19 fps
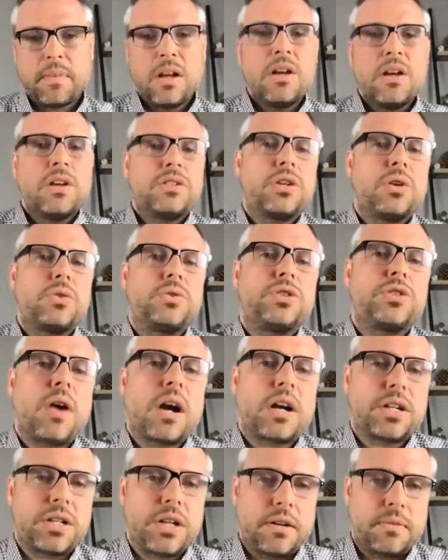So
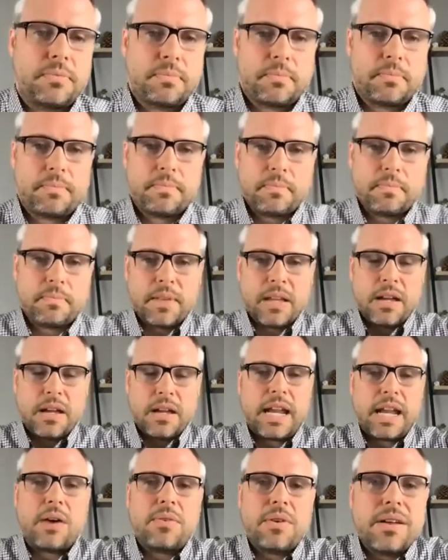structure.
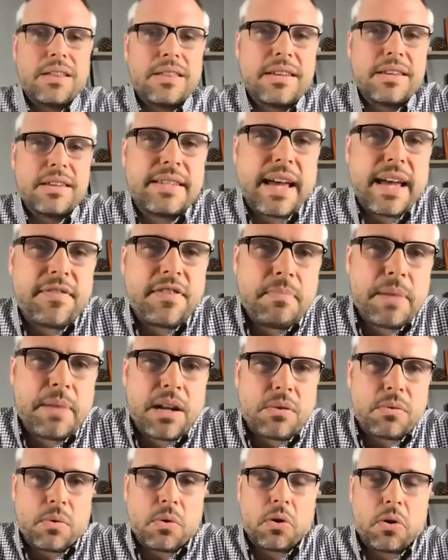Now, the 7-minute
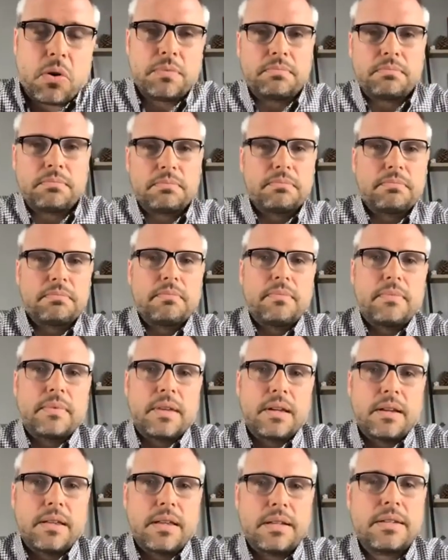rule.
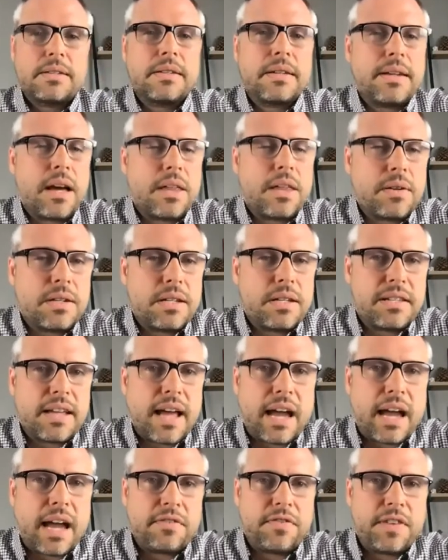This is another
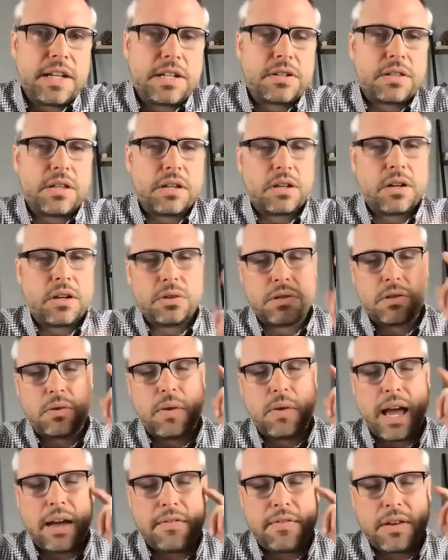design feature that goes through
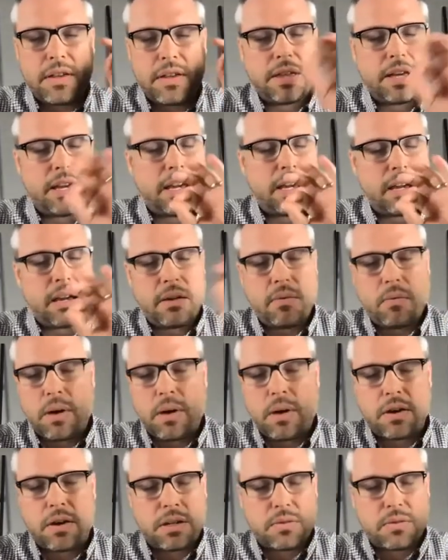everything,
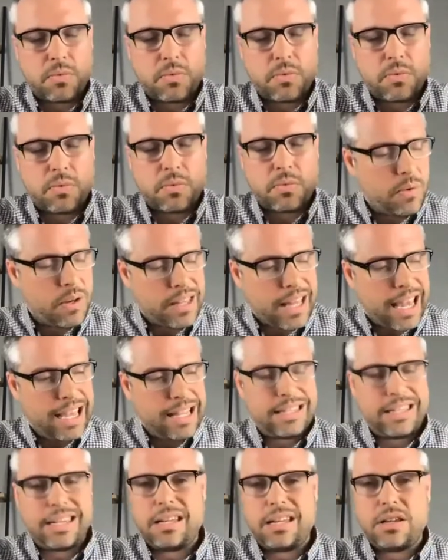whether it's working with
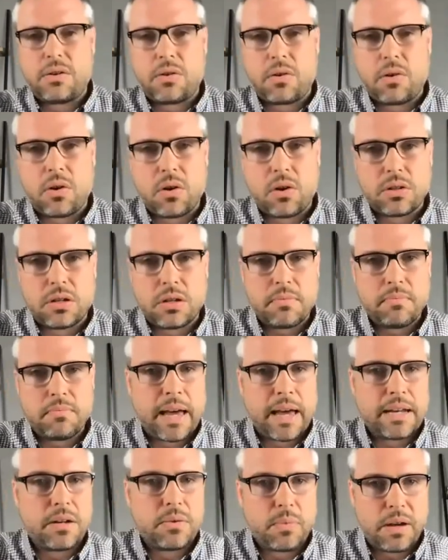18-year-old
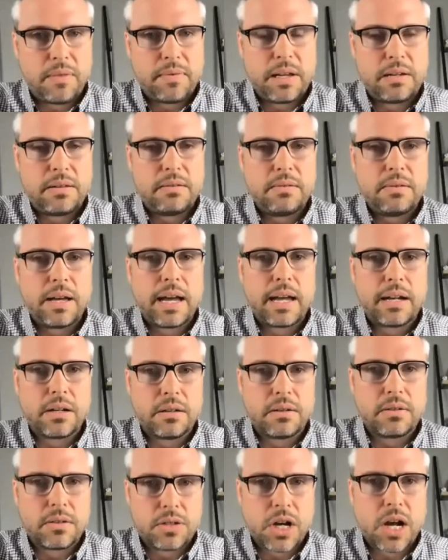men and women at
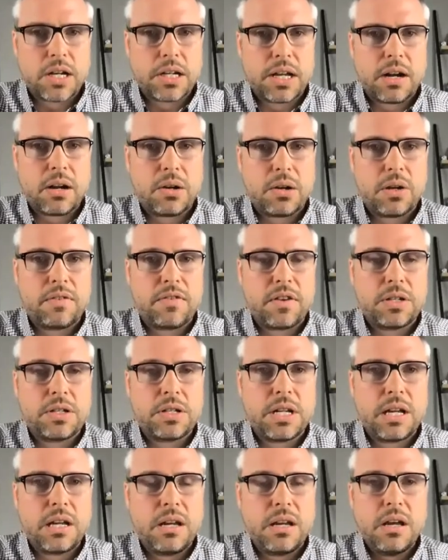John Carroll
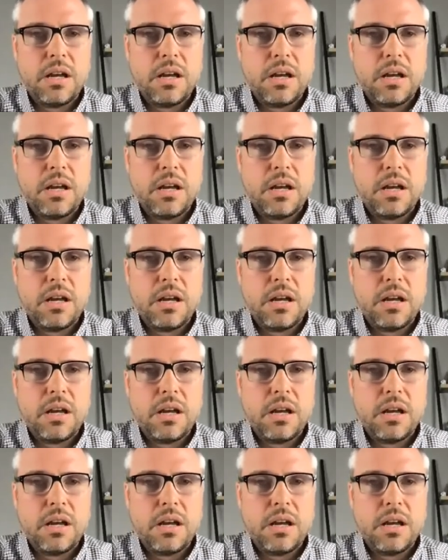University,